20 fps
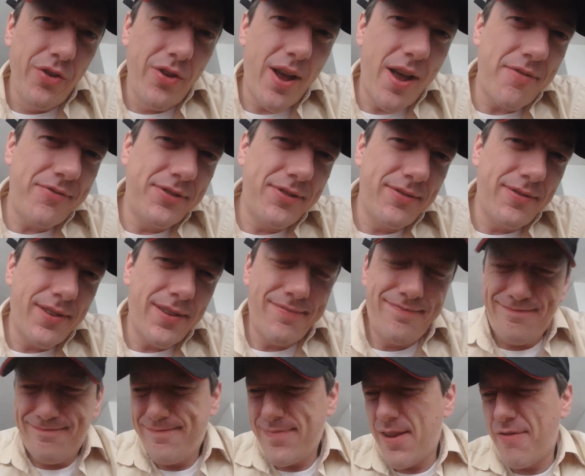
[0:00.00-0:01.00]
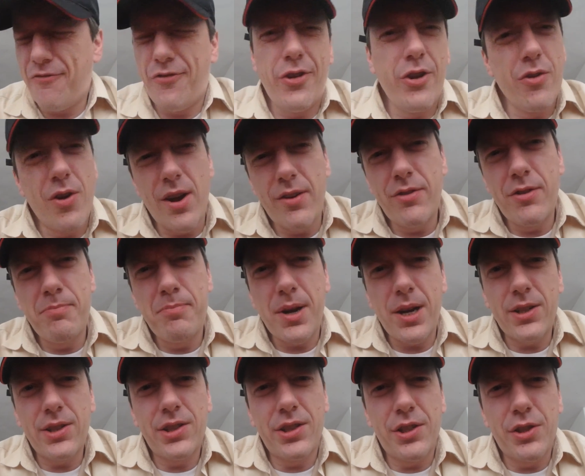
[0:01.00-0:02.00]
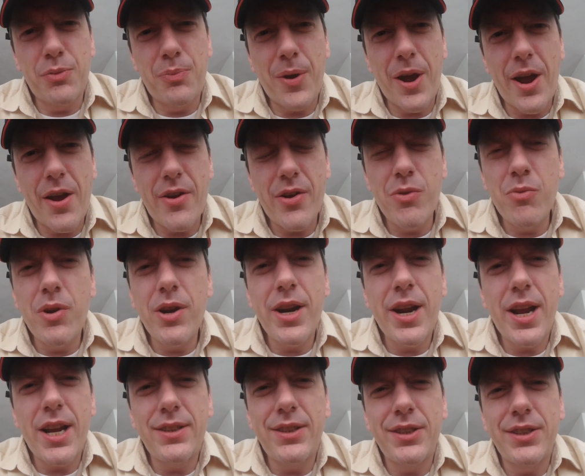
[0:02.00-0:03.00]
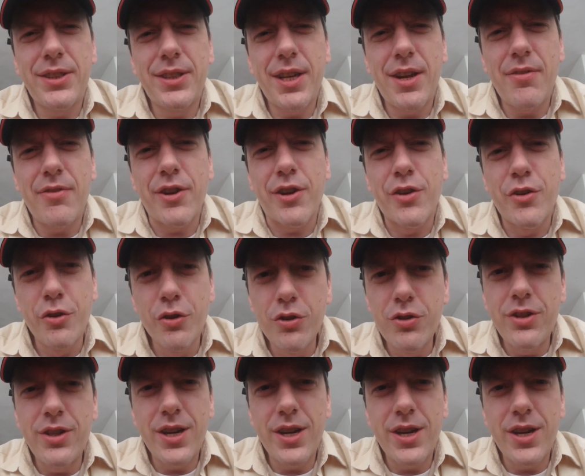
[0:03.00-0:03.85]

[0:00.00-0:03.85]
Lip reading: have a few $100 to spare and you want to get yourself a good,